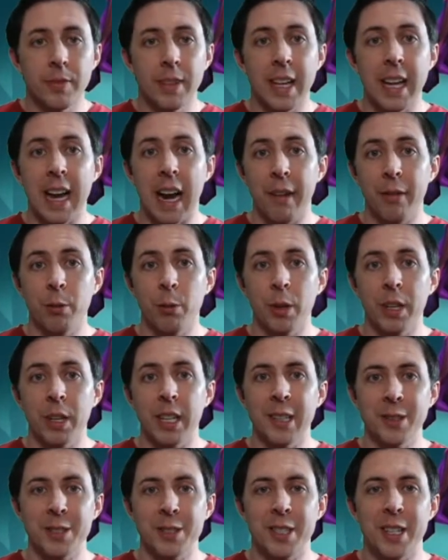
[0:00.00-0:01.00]
Everyone
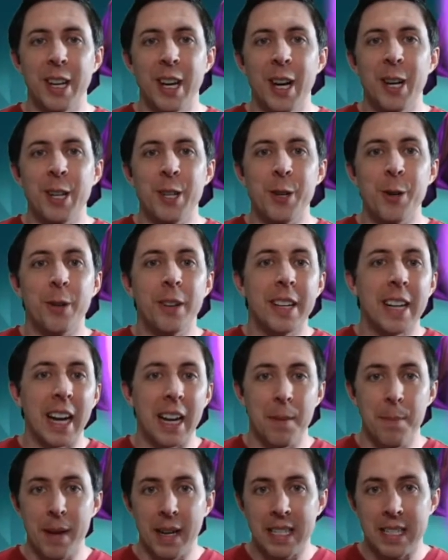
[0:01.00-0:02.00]
else, you can kind
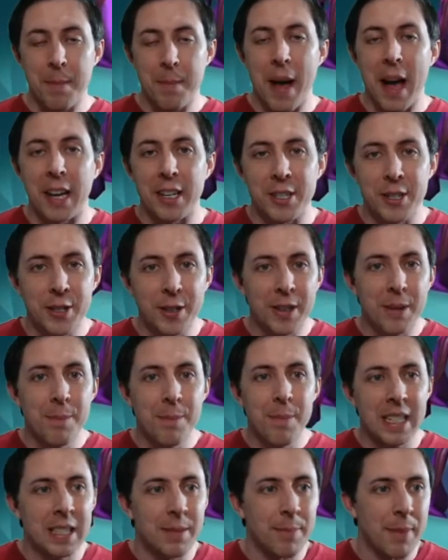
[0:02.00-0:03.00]
of mix and match. You can
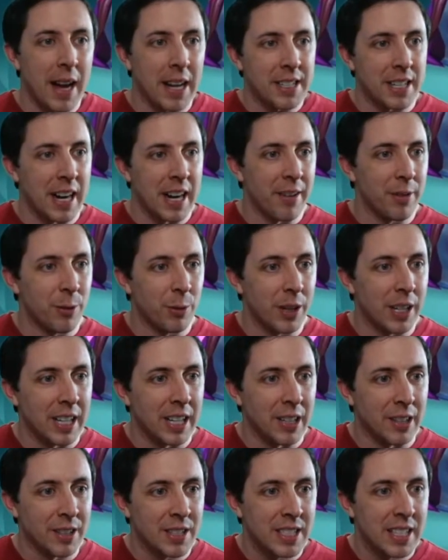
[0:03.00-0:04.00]
mix and match everyone
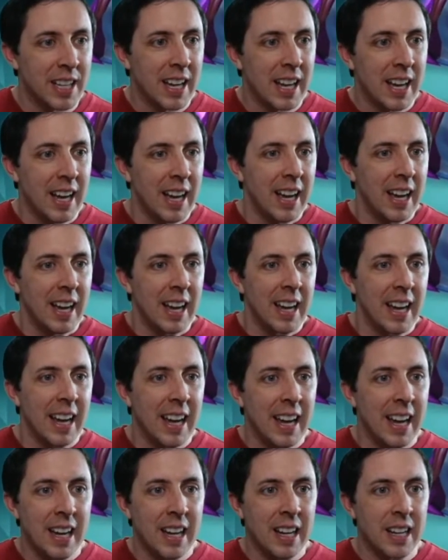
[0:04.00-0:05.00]
else.
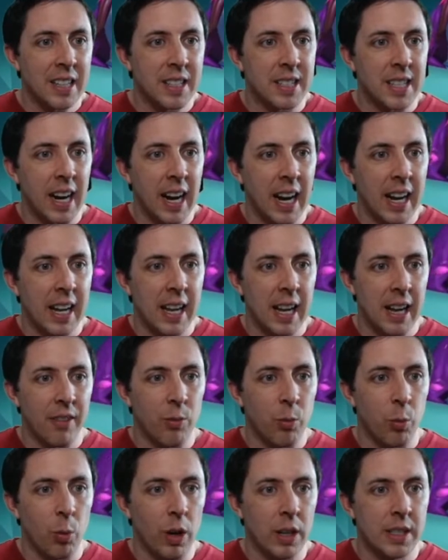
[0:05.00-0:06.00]
And I
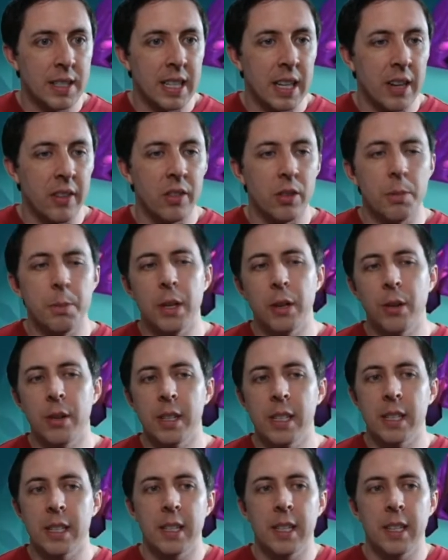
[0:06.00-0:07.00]
have 1 set of immunity
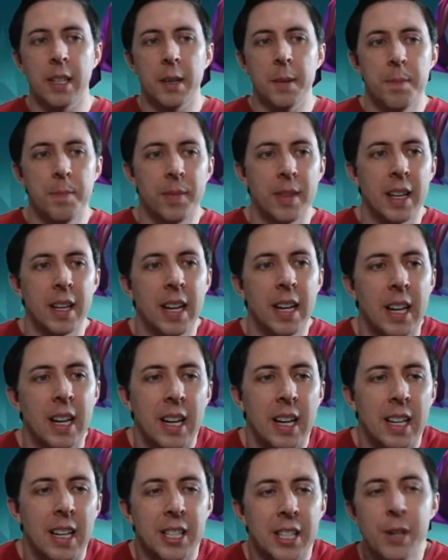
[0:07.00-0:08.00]
in him.
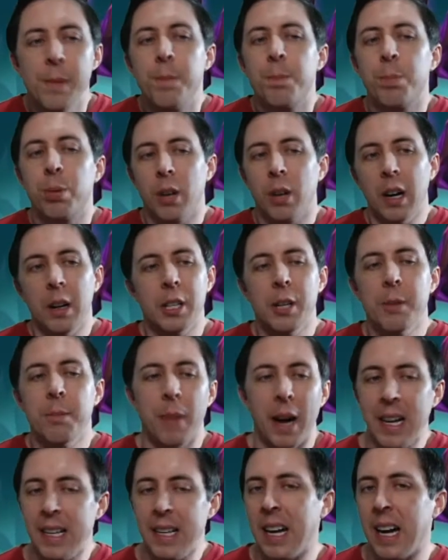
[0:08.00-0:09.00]
You
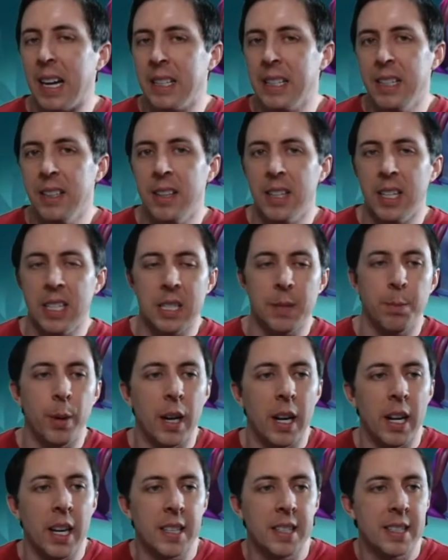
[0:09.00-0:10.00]
might not need this,
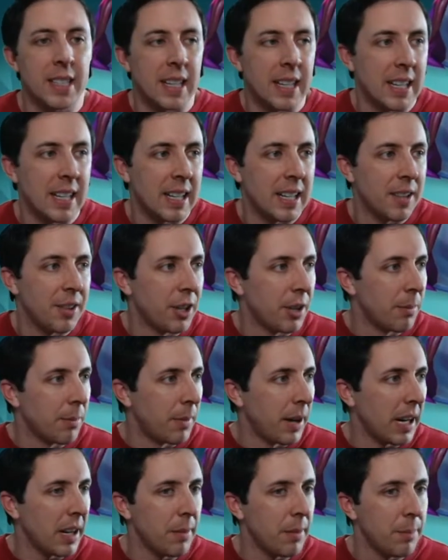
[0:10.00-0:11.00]
but there
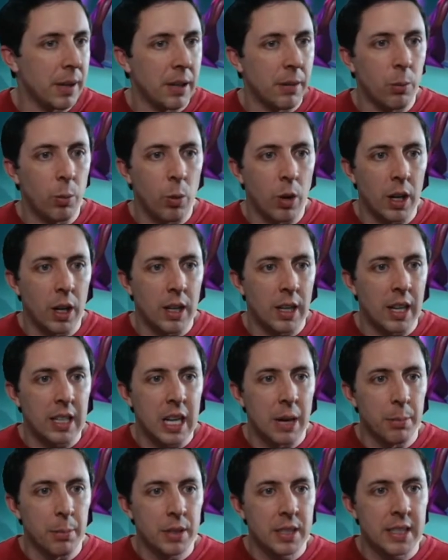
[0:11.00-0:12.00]
might have been a
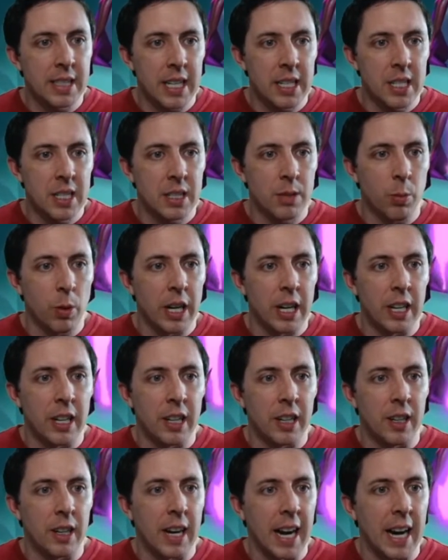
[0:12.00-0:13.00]
couple stages
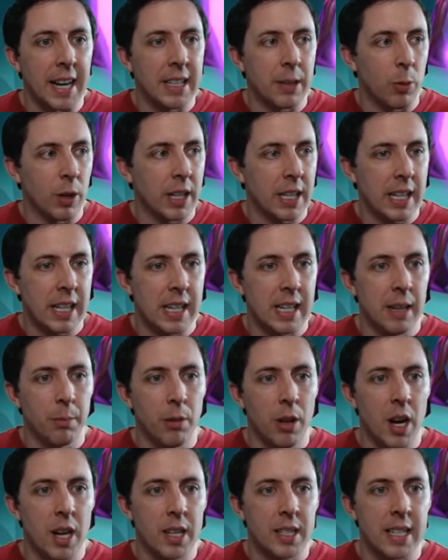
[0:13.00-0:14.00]
where I didn't want to get
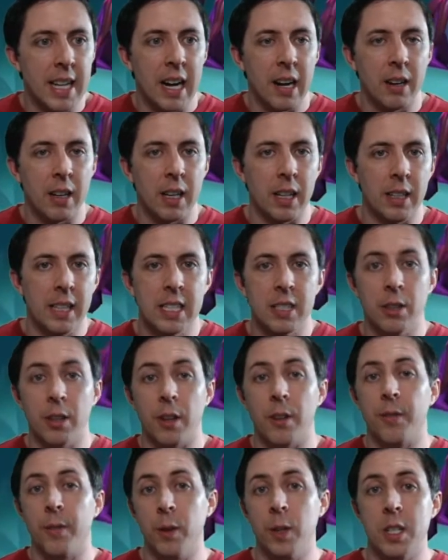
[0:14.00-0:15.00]
him locked out, at least on
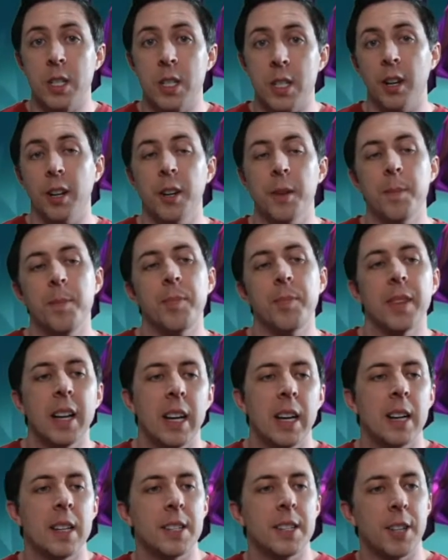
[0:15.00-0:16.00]
the first turn.
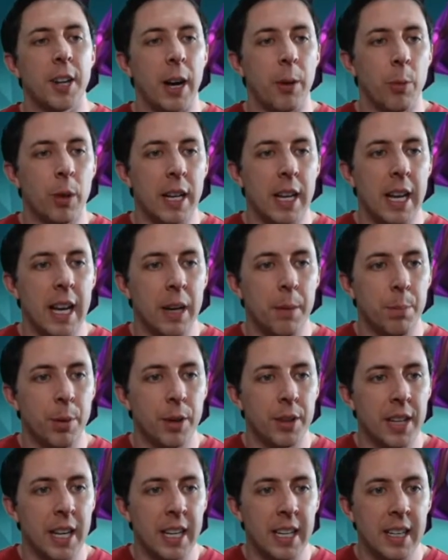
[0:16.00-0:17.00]
So I went ahead and
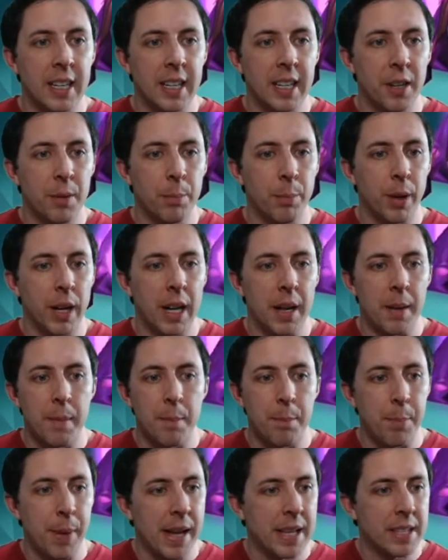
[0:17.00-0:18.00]
put that in here,
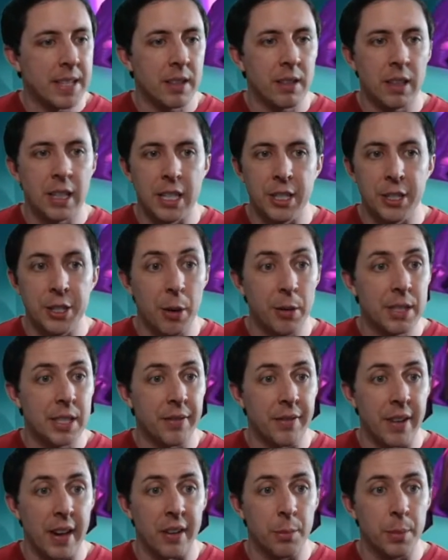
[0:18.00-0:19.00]
but basically no
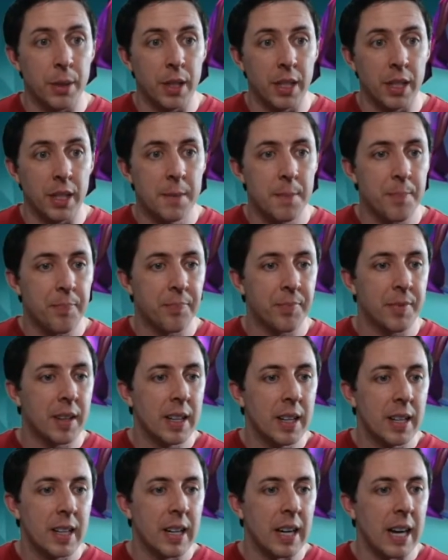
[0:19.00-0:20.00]
survivability.
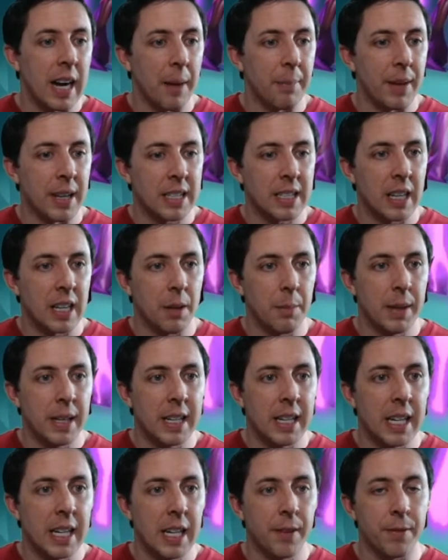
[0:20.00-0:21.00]
That's going to be
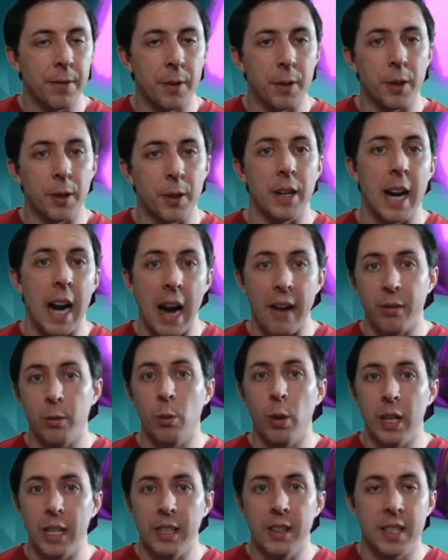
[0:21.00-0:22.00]
key for
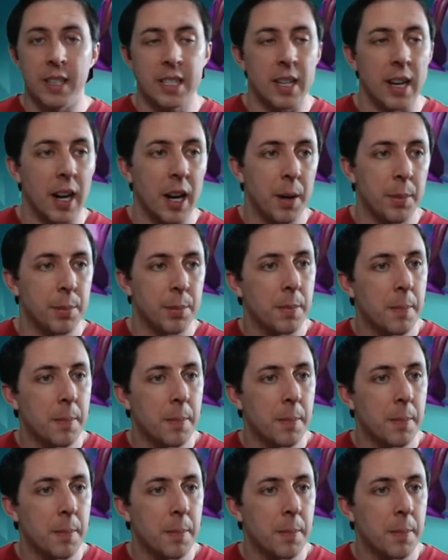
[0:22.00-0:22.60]
everyone in this comp.